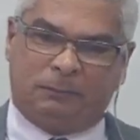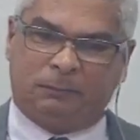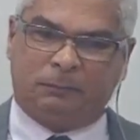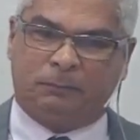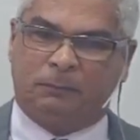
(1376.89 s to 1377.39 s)

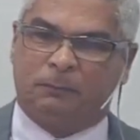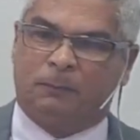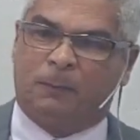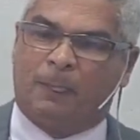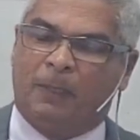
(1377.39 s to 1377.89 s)
And what is
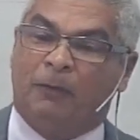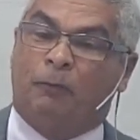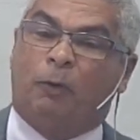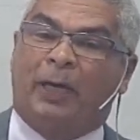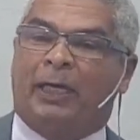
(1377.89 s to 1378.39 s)
to
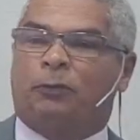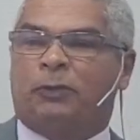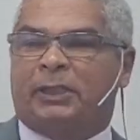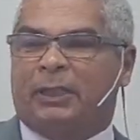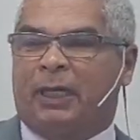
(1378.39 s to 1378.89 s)
call?
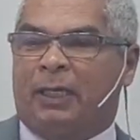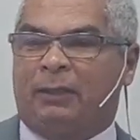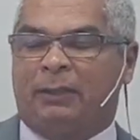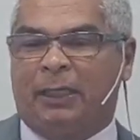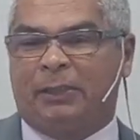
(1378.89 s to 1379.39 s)

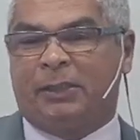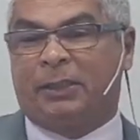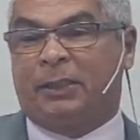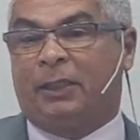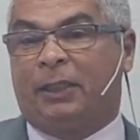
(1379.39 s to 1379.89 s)
Call is to
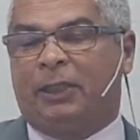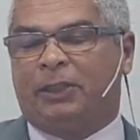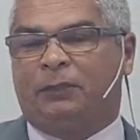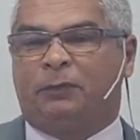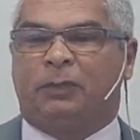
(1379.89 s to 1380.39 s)
proclaim,